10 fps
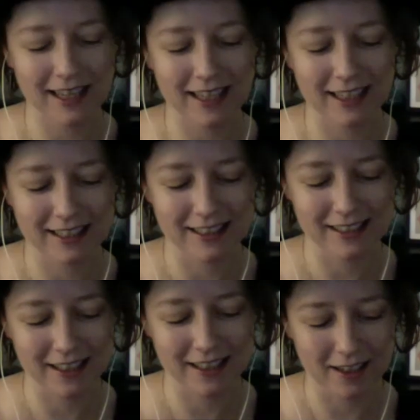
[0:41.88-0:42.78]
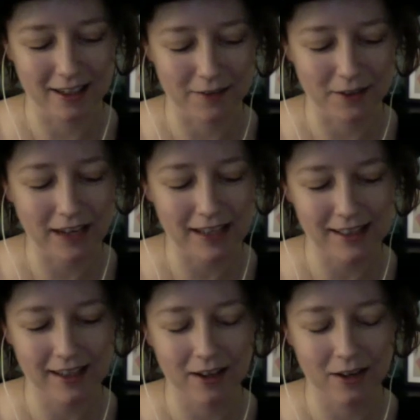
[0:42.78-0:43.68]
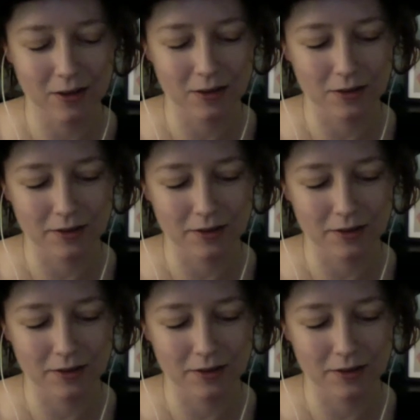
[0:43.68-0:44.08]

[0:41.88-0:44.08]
is, a few days ago,